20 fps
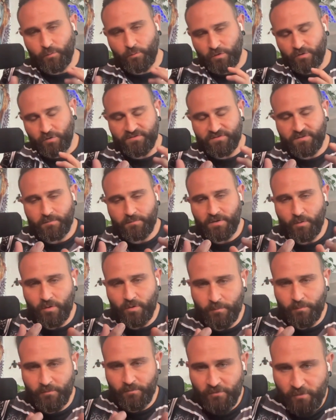when you love somebody you
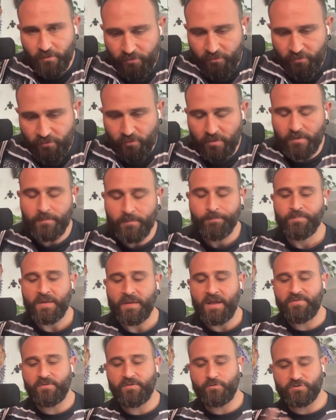want to move closer
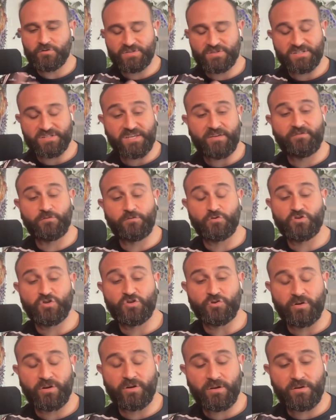and then there's this
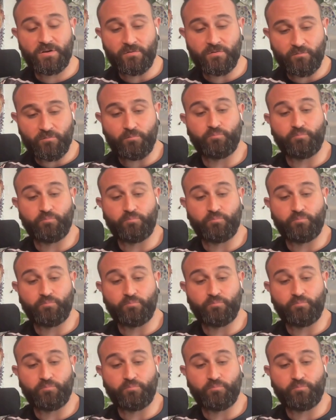evolutionary